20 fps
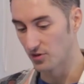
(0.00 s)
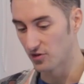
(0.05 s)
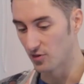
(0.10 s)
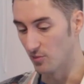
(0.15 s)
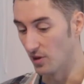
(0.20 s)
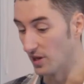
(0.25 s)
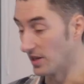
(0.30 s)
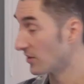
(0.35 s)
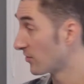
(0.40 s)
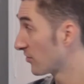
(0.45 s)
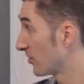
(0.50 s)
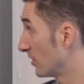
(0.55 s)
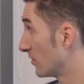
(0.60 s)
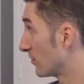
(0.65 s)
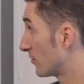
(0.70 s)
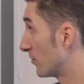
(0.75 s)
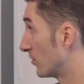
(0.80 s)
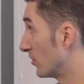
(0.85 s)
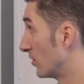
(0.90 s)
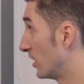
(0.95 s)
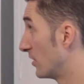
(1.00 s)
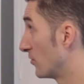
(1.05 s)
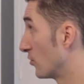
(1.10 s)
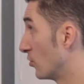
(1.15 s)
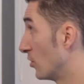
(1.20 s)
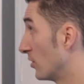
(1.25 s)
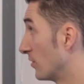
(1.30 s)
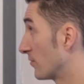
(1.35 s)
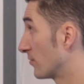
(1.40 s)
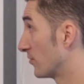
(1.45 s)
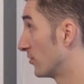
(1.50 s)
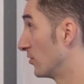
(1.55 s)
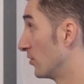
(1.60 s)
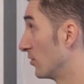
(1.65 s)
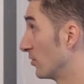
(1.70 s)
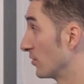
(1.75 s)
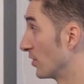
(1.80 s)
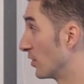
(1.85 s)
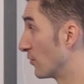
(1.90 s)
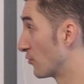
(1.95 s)
put some links in for everyone
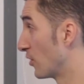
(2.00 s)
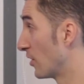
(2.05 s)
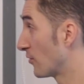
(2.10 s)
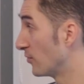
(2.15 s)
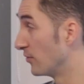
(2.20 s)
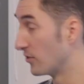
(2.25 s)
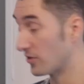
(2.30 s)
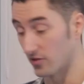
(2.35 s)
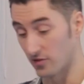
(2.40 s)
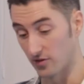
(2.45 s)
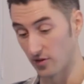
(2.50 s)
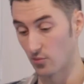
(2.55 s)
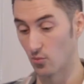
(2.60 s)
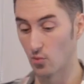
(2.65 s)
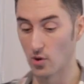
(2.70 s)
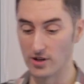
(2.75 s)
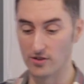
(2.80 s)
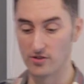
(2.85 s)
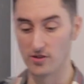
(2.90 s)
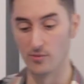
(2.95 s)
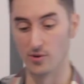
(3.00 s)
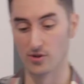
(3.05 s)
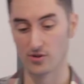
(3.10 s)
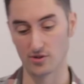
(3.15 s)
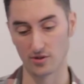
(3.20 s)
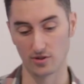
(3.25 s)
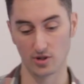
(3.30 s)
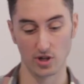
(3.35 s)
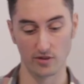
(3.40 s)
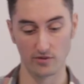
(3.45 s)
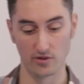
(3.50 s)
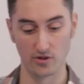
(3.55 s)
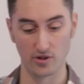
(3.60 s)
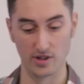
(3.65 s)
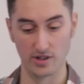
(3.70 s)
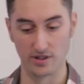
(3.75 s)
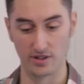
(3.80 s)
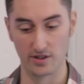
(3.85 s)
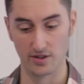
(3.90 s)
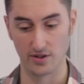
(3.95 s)
for reference, because there's way too much to
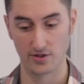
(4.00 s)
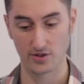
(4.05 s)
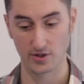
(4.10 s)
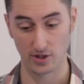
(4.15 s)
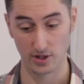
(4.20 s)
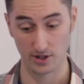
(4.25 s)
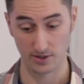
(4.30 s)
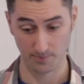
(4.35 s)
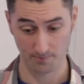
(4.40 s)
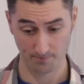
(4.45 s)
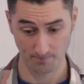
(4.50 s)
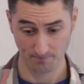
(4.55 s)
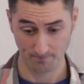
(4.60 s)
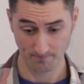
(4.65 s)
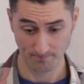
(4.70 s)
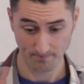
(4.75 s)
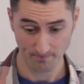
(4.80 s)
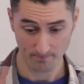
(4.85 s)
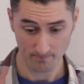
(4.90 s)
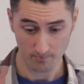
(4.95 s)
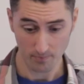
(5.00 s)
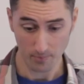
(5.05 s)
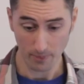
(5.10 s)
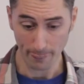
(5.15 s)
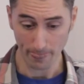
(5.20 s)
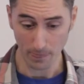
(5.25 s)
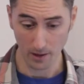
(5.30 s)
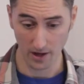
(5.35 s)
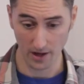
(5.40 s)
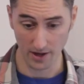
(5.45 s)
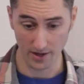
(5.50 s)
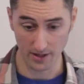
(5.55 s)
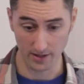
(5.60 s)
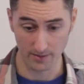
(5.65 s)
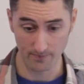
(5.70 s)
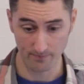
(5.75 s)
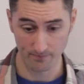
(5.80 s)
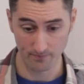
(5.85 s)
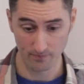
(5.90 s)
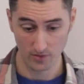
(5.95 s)
cover in the time,
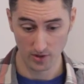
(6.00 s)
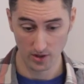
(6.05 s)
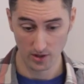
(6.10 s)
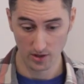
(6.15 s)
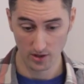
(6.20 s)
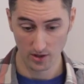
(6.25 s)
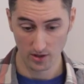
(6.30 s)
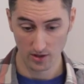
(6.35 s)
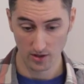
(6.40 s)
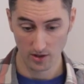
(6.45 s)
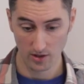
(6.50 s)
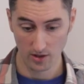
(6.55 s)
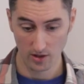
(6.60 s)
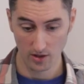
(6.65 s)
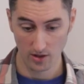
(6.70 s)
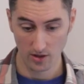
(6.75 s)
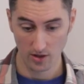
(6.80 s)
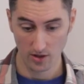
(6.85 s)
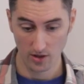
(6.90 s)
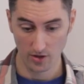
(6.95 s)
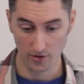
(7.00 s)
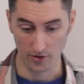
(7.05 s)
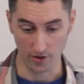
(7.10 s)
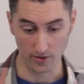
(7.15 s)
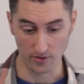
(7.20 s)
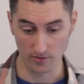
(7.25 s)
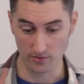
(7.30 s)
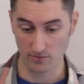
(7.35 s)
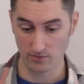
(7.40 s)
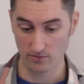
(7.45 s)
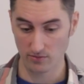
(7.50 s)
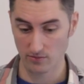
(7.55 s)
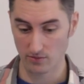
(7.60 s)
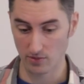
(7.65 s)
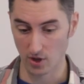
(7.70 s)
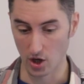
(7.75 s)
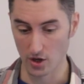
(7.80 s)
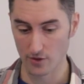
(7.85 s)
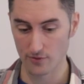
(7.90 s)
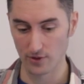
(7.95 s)
and so.
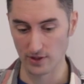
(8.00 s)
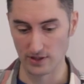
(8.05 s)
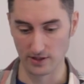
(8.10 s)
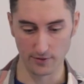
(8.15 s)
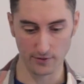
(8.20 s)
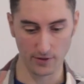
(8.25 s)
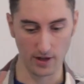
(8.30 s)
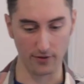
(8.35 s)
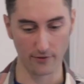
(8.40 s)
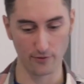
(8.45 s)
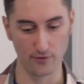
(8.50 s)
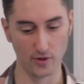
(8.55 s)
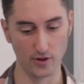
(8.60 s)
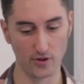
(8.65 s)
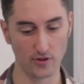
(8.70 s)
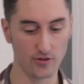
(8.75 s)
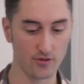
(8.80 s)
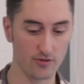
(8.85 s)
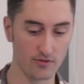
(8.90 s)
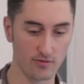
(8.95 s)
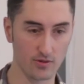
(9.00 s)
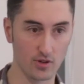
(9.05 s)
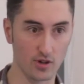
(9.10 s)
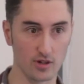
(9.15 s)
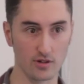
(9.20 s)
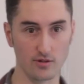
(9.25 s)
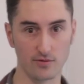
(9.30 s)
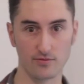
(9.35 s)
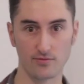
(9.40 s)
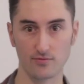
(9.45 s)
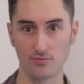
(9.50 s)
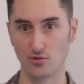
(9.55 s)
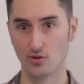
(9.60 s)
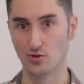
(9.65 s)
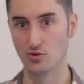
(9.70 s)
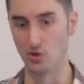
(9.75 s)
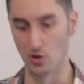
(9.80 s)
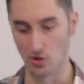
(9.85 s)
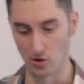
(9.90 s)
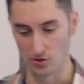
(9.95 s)
Hopefully in that first kind of
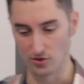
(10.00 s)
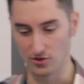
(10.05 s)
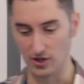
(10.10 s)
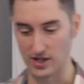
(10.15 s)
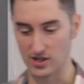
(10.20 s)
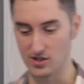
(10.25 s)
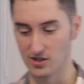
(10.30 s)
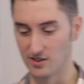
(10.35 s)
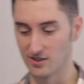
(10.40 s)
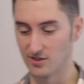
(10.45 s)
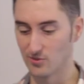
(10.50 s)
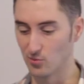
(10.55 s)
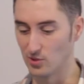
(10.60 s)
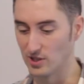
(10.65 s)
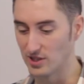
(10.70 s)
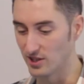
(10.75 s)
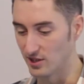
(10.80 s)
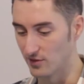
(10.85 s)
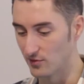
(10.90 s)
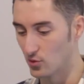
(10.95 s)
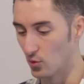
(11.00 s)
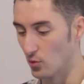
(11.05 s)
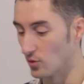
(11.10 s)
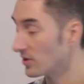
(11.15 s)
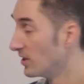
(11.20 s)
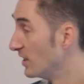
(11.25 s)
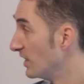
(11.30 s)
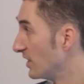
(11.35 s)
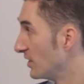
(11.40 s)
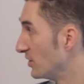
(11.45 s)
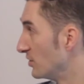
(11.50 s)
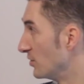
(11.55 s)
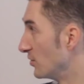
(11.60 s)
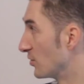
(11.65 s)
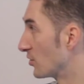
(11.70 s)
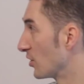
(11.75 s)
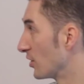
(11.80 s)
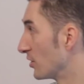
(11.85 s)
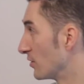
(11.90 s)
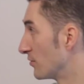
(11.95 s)
jungle section, we kind of talked,
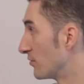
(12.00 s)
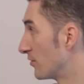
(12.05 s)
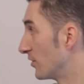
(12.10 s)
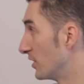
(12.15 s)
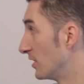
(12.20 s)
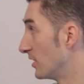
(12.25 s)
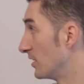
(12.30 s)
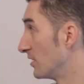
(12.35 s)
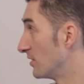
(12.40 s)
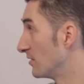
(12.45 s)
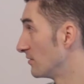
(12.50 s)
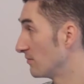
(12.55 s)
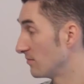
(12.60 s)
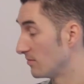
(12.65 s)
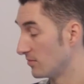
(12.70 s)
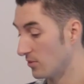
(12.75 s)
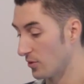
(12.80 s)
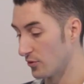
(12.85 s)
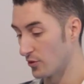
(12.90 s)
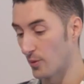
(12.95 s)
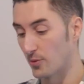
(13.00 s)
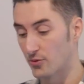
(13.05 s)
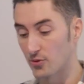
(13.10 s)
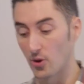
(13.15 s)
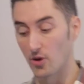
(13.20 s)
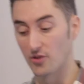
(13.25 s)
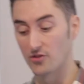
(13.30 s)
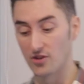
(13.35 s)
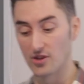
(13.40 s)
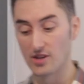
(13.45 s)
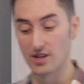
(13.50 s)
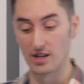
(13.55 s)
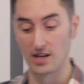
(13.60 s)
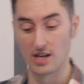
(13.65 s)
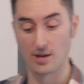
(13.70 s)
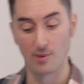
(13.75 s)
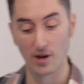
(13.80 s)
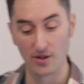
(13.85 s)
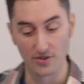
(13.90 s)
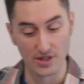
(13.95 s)
I was able to
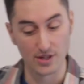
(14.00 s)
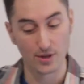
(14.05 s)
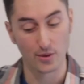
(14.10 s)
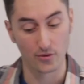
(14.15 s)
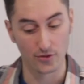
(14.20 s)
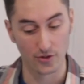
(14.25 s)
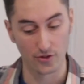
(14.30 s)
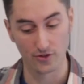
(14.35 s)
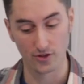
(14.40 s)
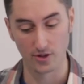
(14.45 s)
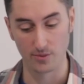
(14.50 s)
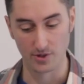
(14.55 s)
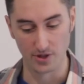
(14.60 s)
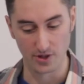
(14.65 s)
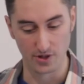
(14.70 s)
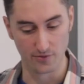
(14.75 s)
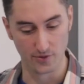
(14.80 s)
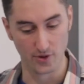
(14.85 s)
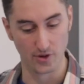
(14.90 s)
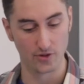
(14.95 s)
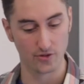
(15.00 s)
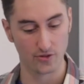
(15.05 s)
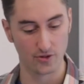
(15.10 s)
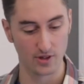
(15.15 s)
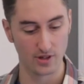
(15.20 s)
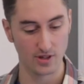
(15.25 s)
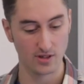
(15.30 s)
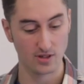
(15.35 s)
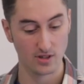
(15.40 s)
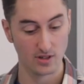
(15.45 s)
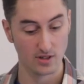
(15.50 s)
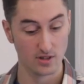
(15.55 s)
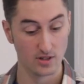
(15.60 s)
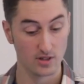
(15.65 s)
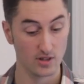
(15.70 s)
articulate about the ecosystem and the diversity,